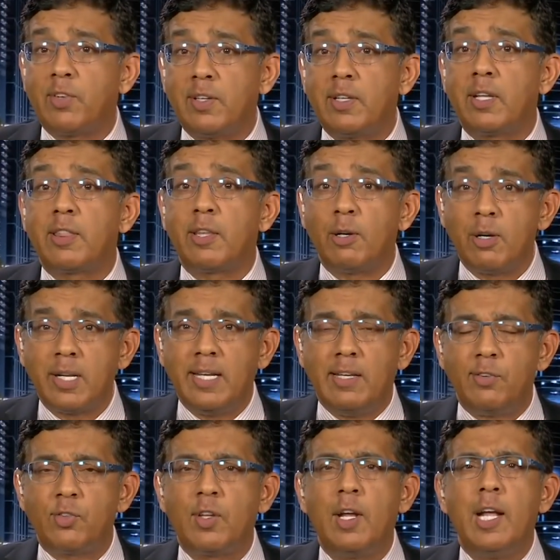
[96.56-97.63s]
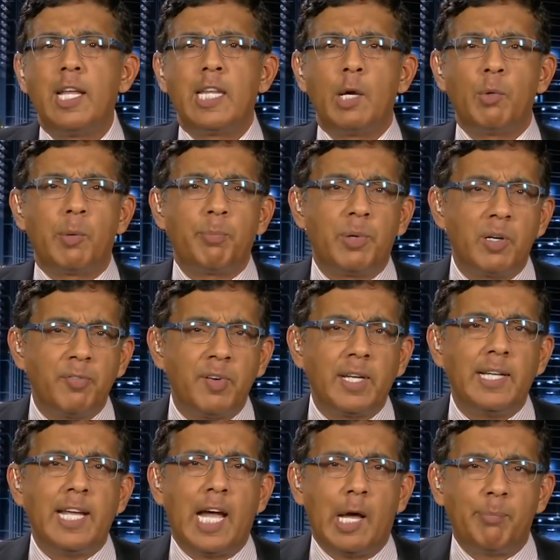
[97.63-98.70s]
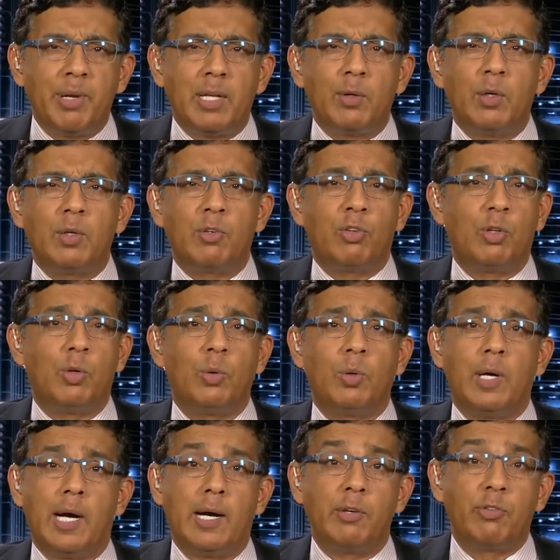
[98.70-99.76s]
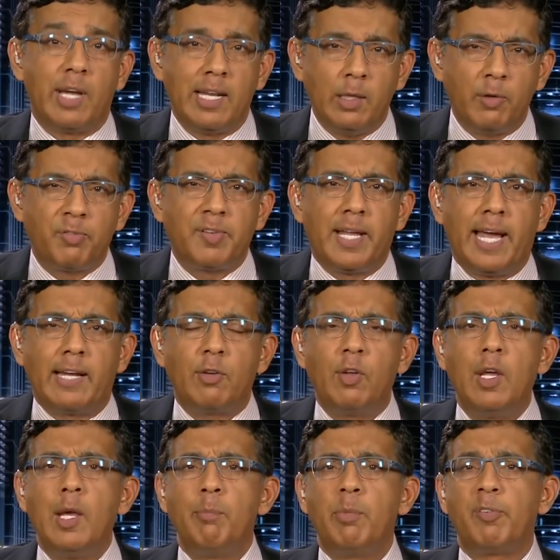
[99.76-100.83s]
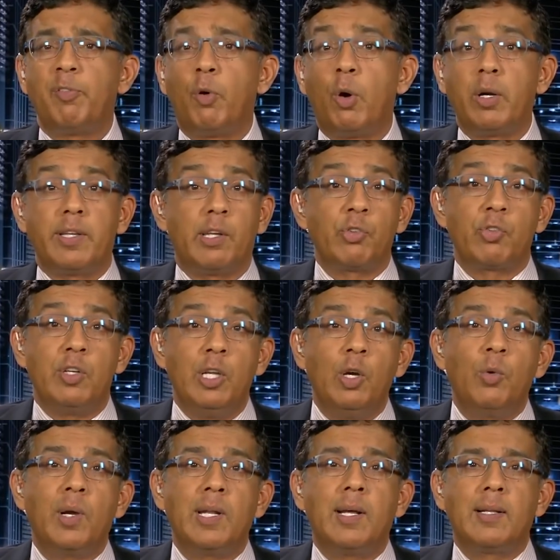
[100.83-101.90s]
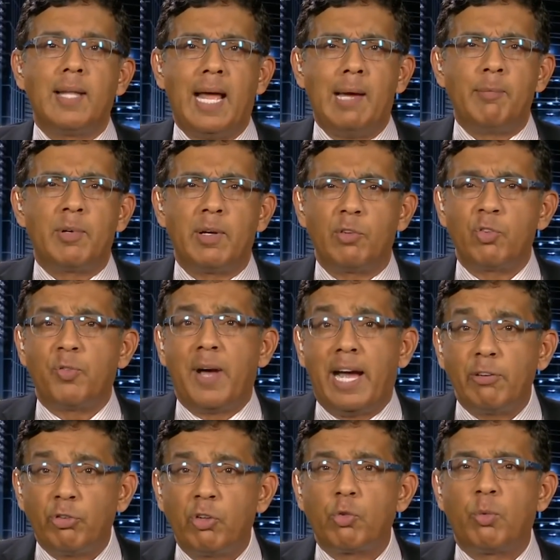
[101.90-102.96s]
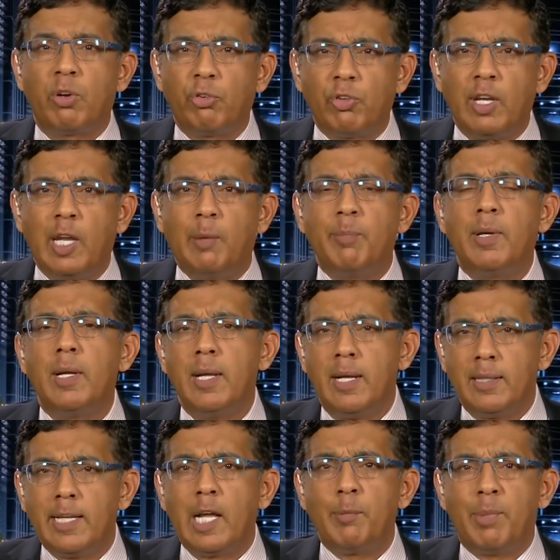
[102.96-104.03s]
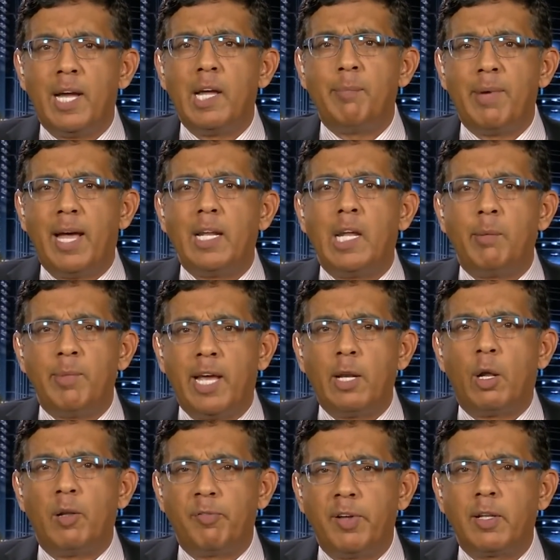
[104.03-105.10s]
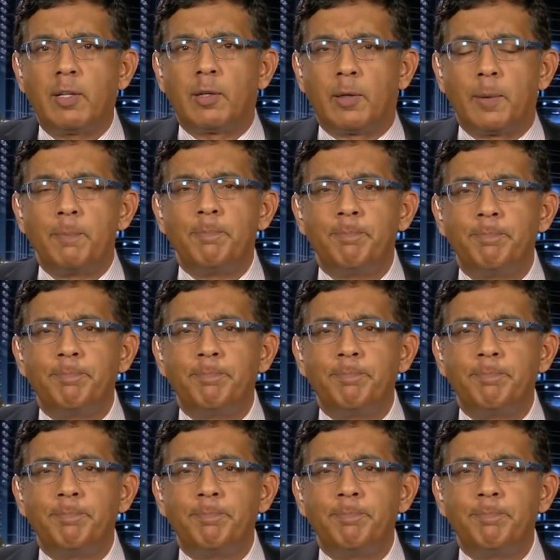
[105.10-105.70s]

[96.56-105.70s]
is in the 30s, they were perfectly happy to, to uh, genuflect before this new and glamorous fascist mm. regime led by a man named Adolf Hitler.